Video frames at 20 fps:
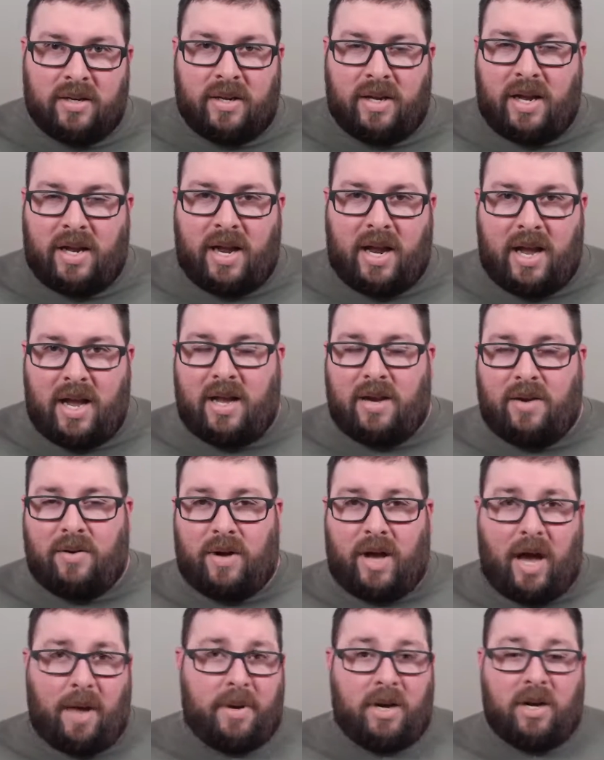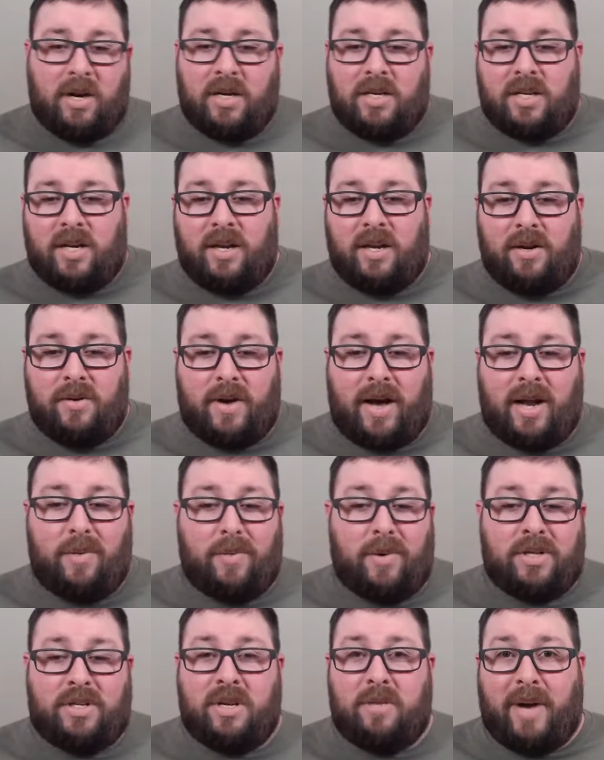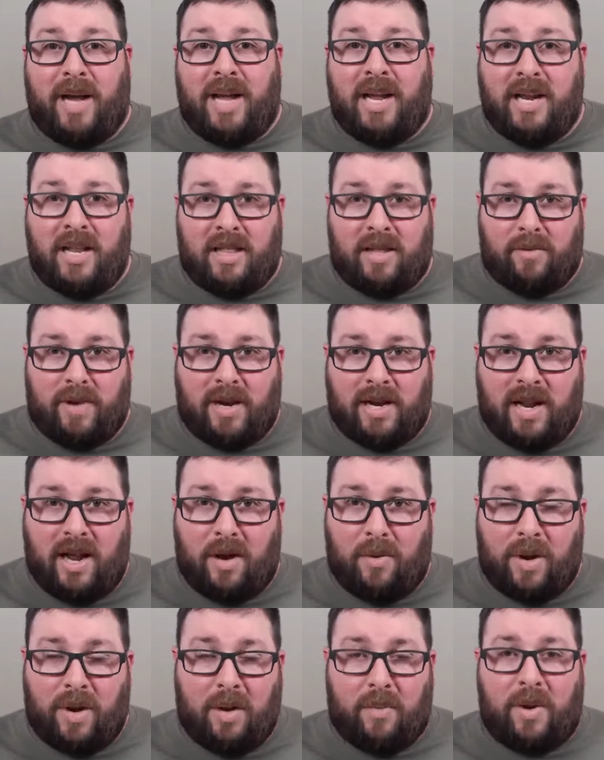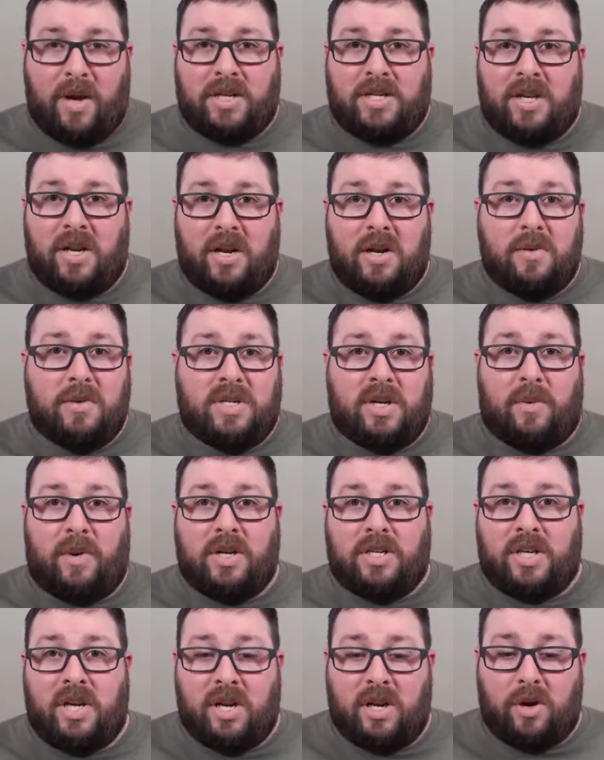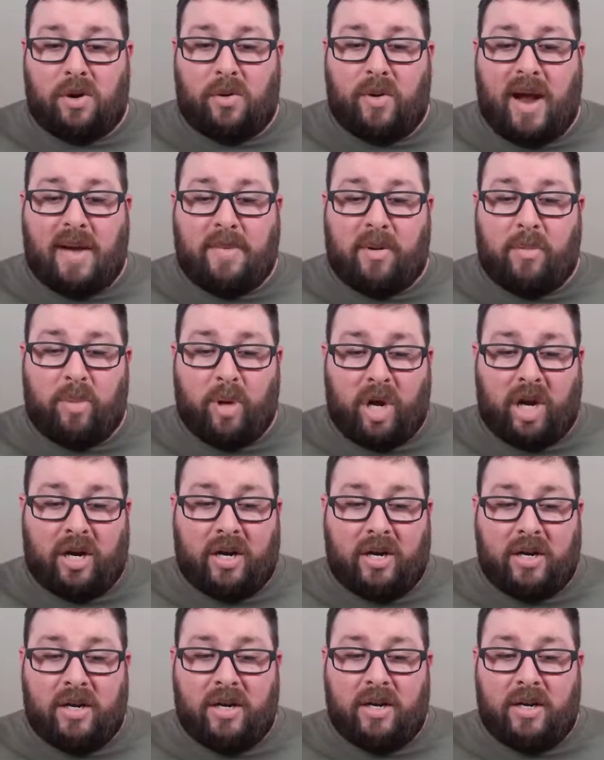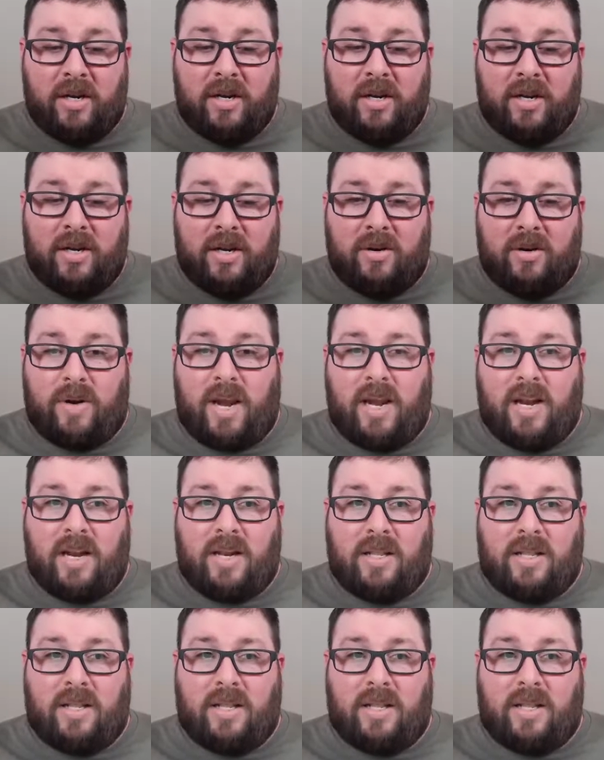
And I'm here to tell you, I don't want you to buy anything right now. What I want you to do is I want you to go grab a book, right?